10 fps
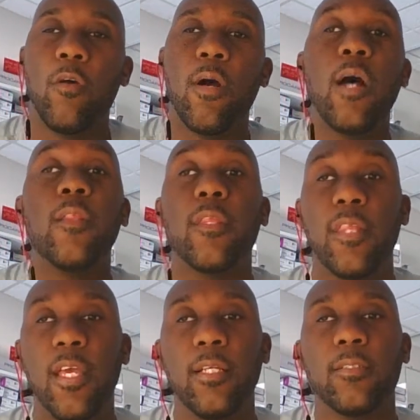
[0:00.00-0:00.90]
other
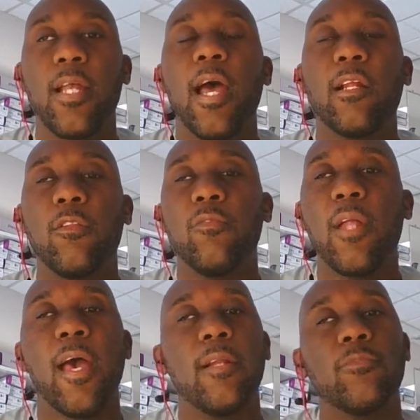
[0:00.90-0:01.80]
things,
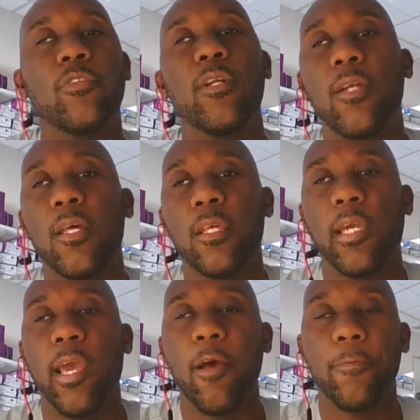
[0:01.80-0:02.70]
non-clothing items, on another
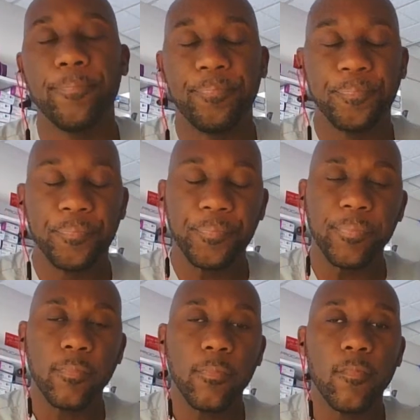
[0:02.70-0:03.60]
account,
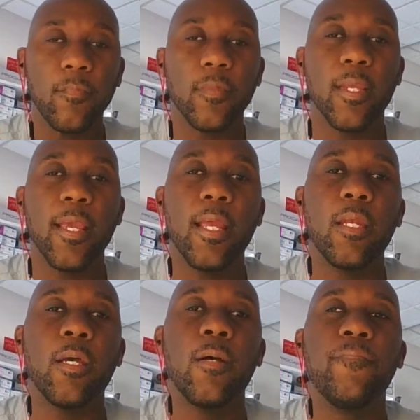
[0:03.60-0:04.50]

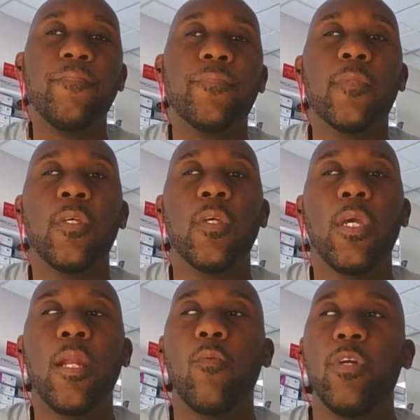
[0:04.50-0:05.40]
and
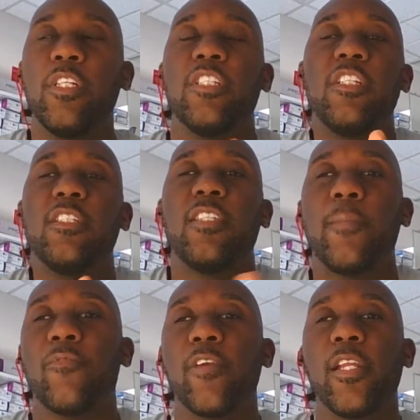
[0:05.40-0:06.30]
I wanted to just
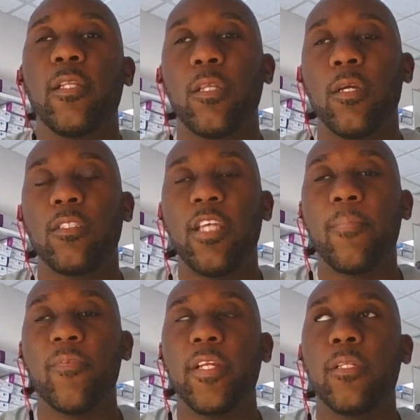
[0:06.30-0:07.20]
separate
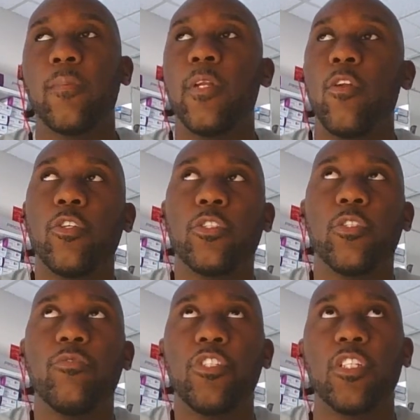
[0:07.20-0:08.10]
them. And I
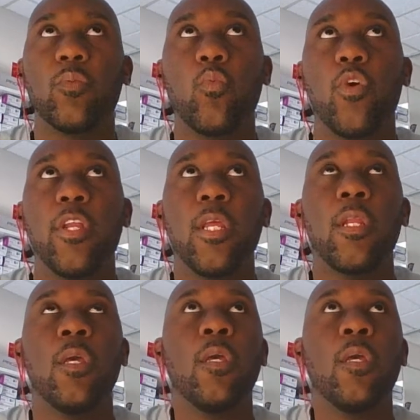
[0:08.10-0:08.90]
also just wanted